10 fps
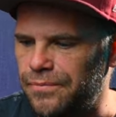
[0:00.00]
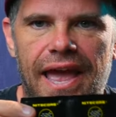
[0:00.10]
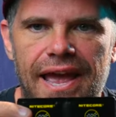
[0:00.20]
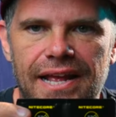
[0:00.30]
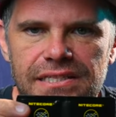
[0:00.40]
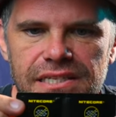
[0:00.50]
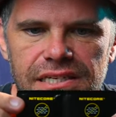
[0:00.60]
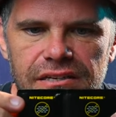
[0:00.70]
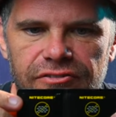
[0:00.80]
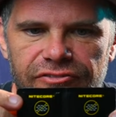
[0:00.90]

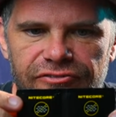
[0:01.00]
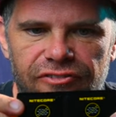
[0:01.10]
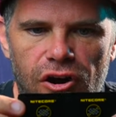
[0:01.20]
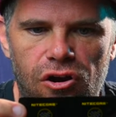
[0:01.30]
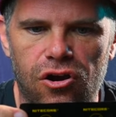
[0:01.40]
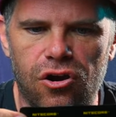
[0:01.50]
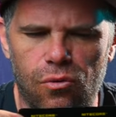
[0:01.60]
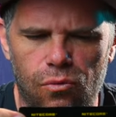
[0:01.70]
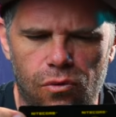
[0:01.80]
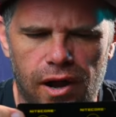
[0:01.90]
Anti-fog
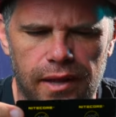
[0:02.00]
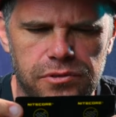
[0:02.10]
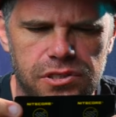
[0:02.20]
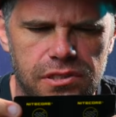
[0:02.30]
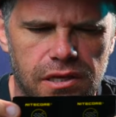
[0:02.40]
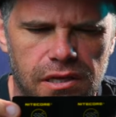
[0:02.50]
wipes.